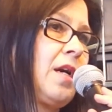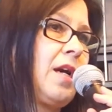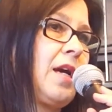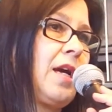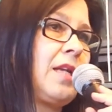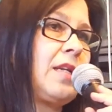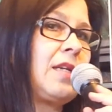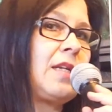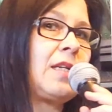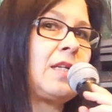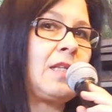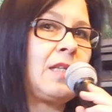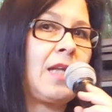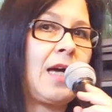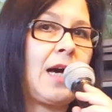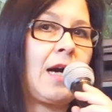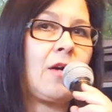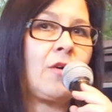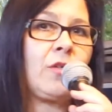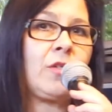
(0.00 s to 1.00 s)
And
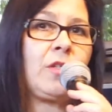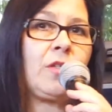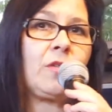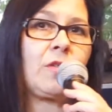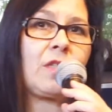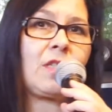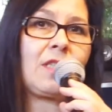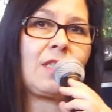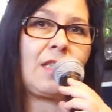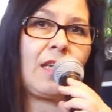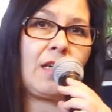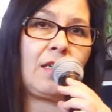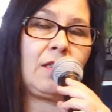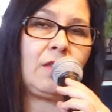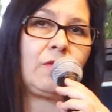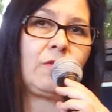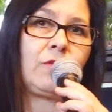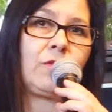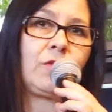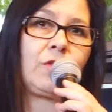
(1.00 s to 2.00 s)
allow
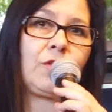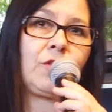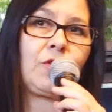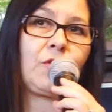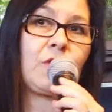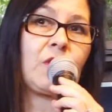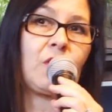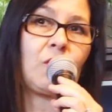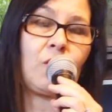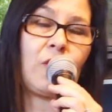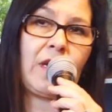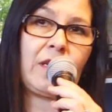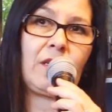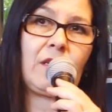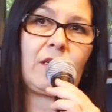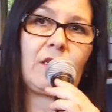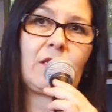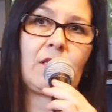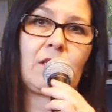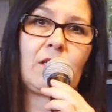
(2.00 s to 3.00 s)
yourself to
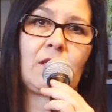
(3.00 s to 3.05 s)
surrender.